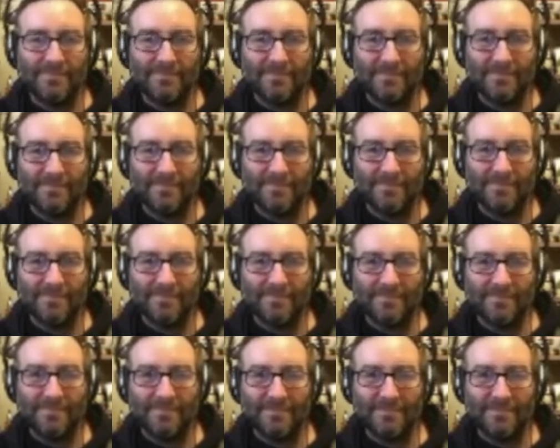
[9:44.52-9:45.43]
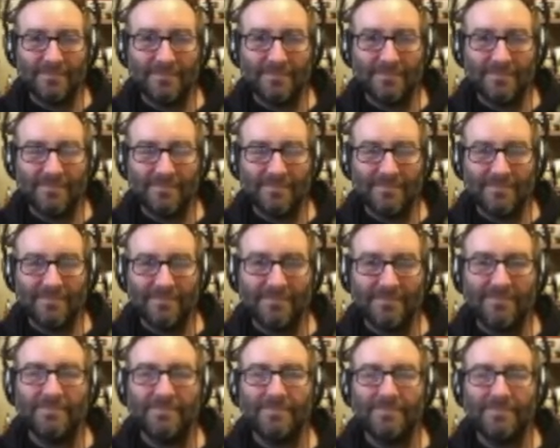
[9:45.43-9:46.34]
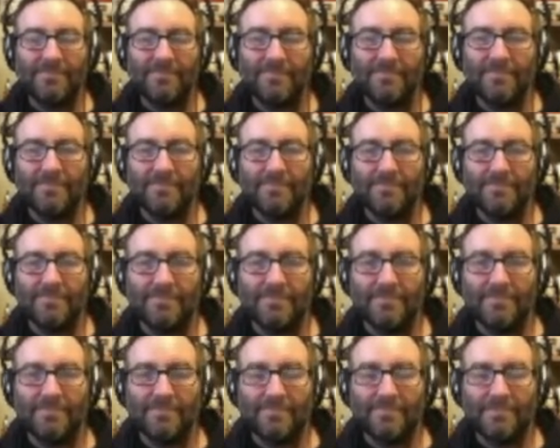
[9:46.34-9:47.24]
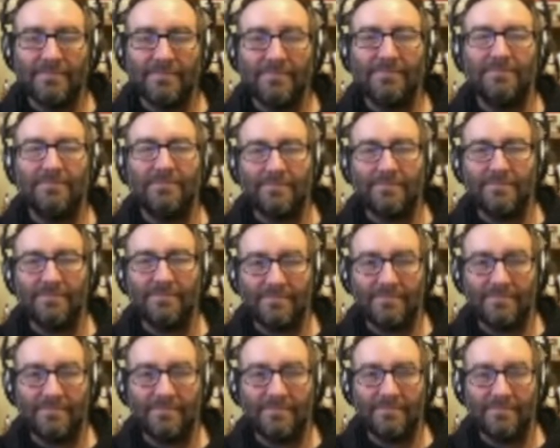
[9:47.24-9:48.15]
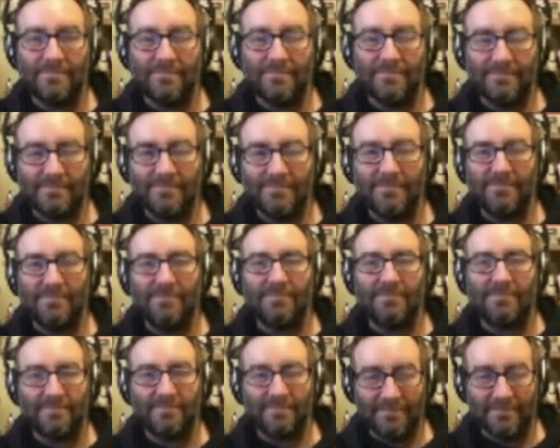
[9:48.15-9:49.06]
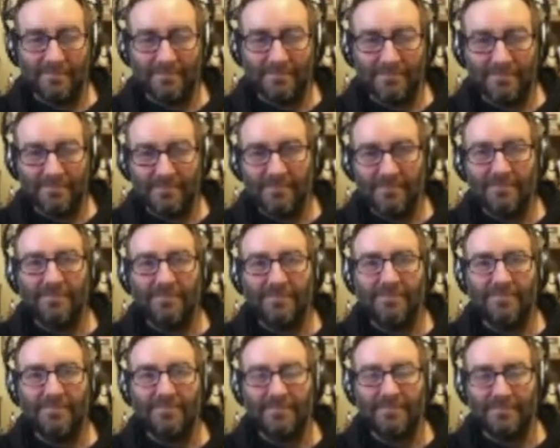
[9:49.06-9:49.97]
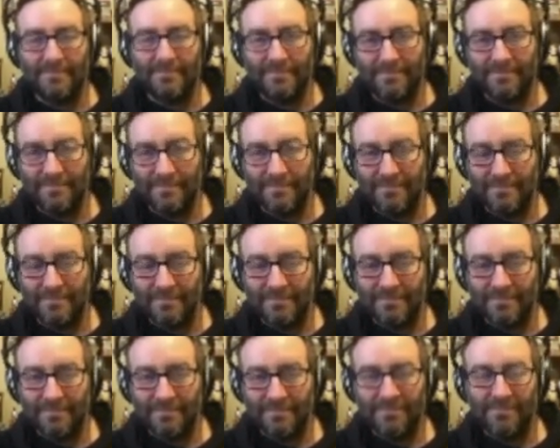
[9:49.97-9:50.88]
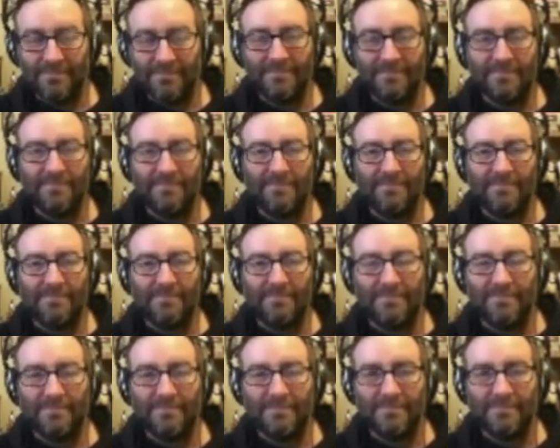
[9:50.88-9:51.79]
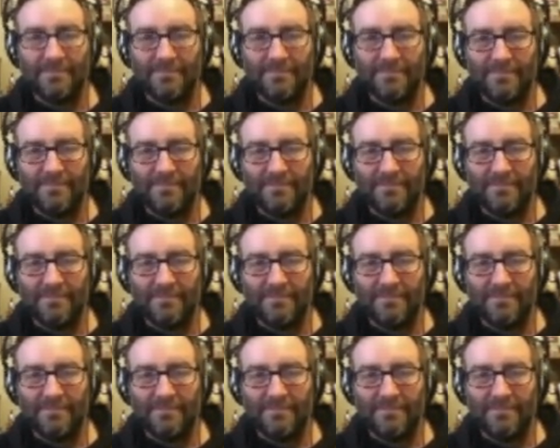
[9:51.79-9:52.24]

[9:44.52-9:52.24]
(silent)